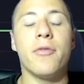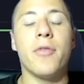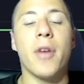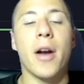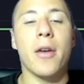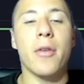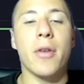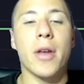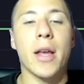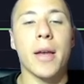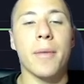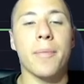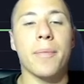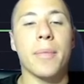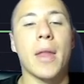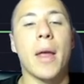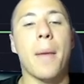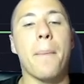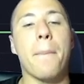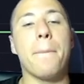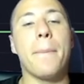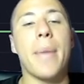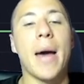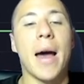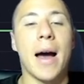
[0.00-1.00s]
very
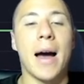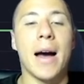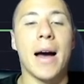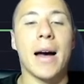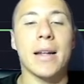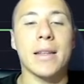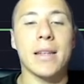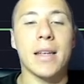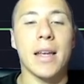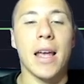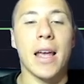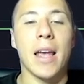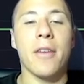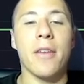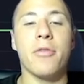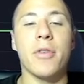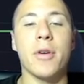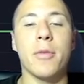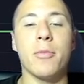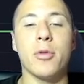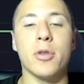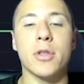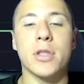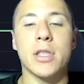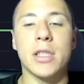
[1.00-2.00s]
bad if
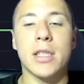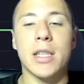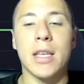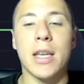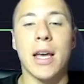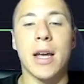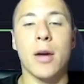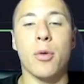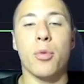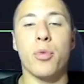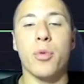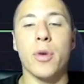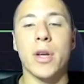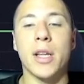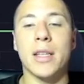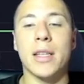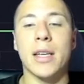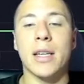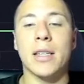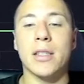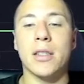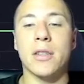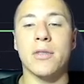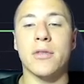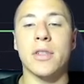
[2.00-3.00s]
we would see a
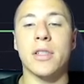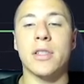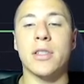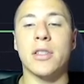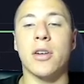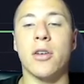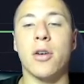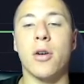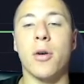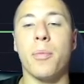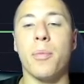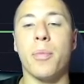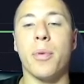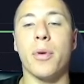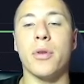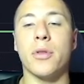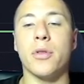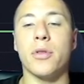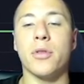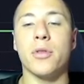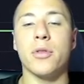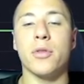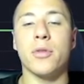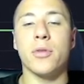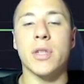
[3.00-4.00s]
retest of the zero
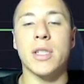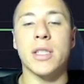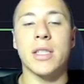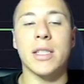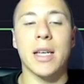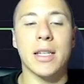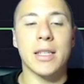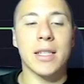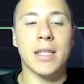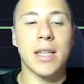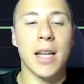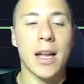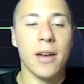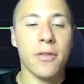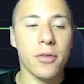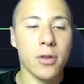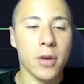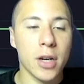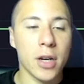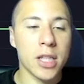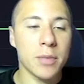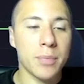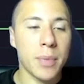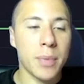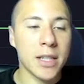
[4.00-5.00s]
point two three six level,
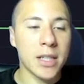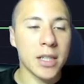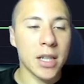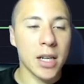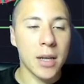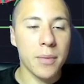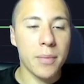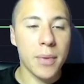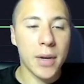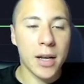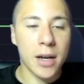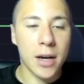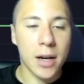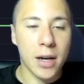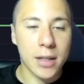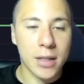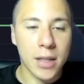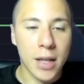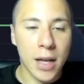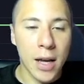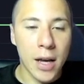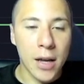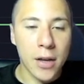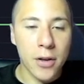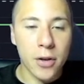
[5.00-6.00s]
especially because
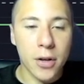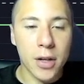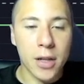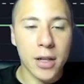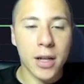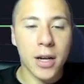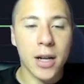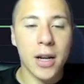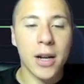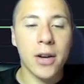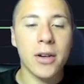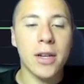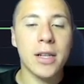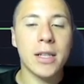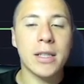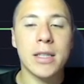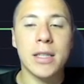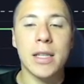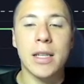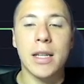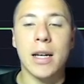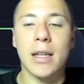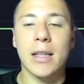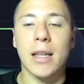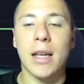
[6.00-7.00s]
you can clearly
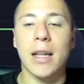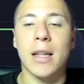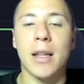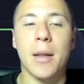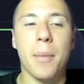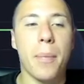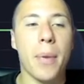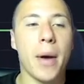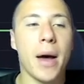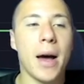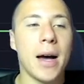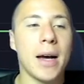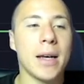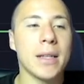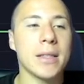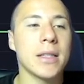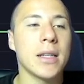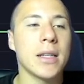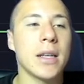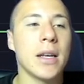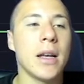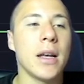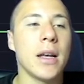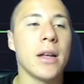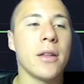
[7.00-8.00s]
see that in the
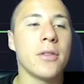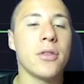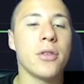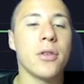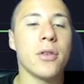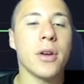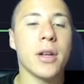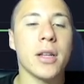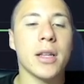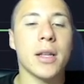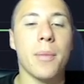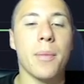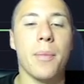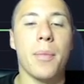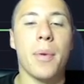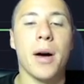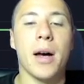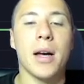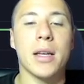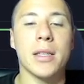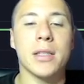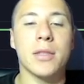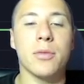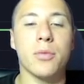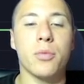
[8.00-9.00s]
past, during the
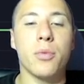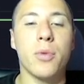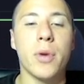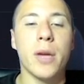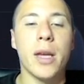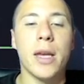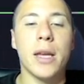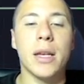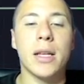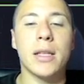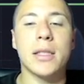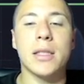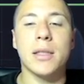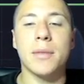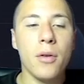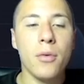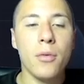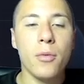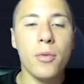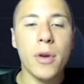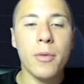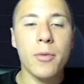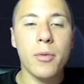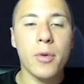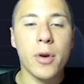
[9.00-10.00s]
past weeks,
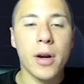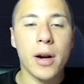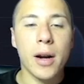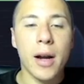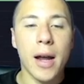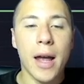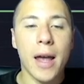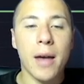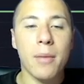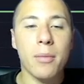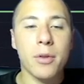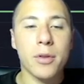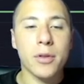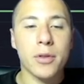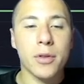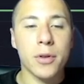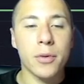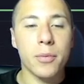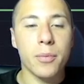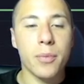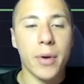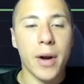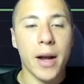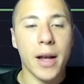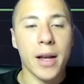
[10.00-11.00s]
we were able to
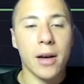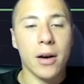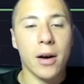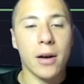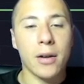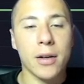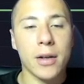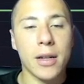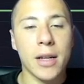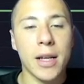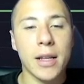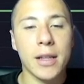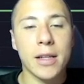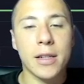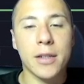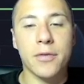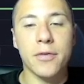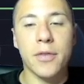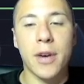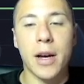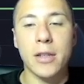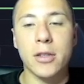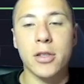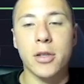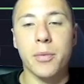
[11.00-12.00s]
break underneath it,
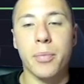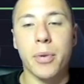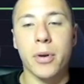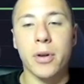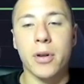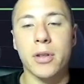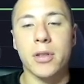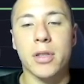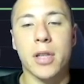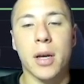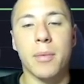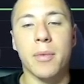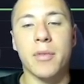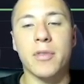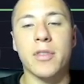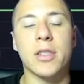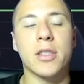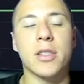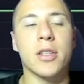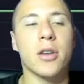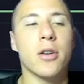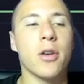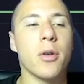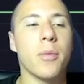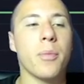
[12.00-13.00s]
find support on top of the
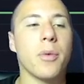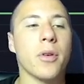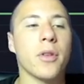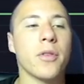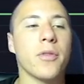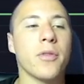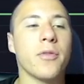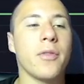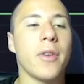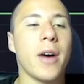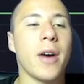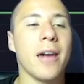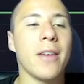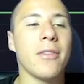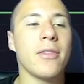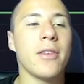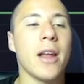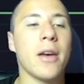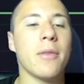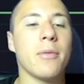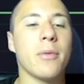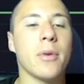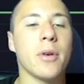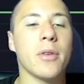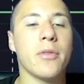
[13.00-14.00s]
zero point five
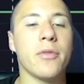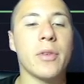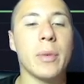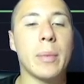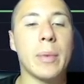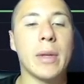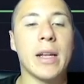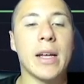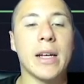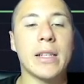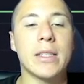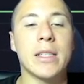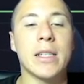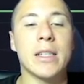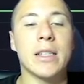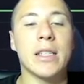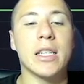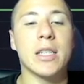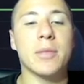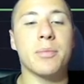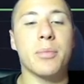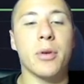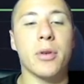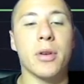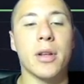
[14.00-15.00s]
level of Fibonacci. At
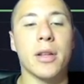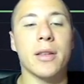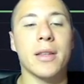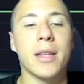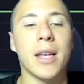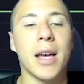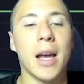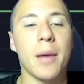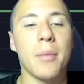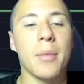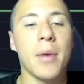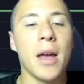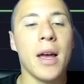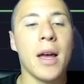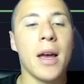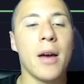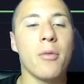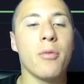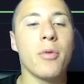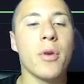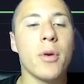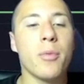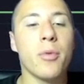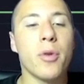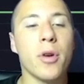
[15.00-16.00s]
this point in time,
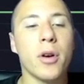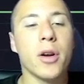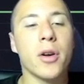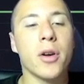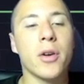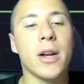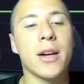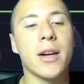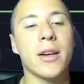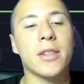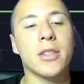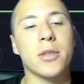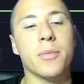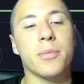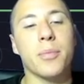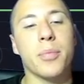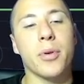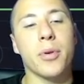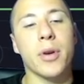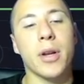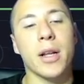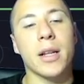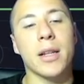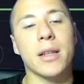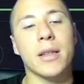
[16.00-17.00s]
we were clearly
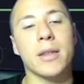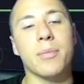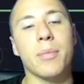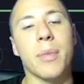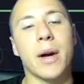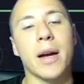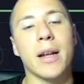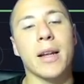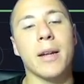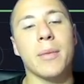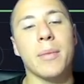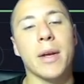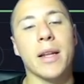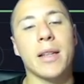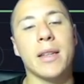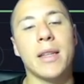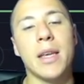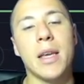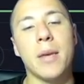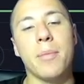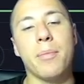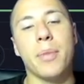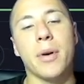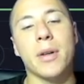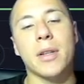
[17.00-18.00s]
supported by the M A
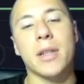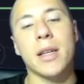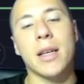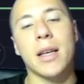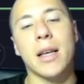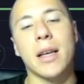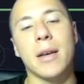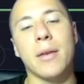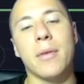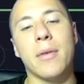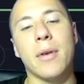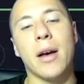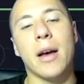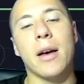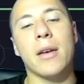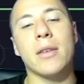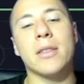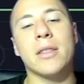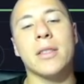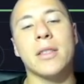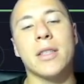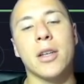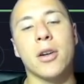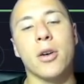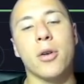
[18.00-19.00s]
C D, but
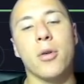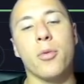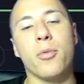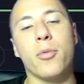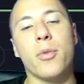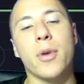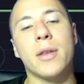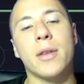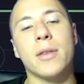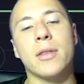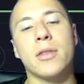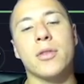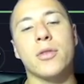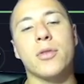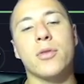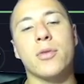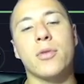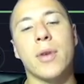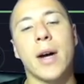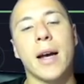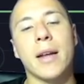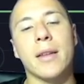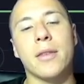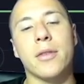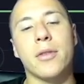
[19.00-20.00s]
still we
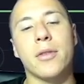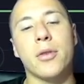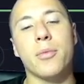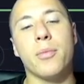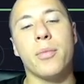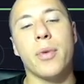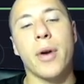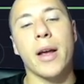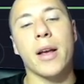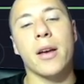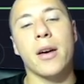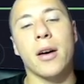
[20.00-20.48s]
tried to break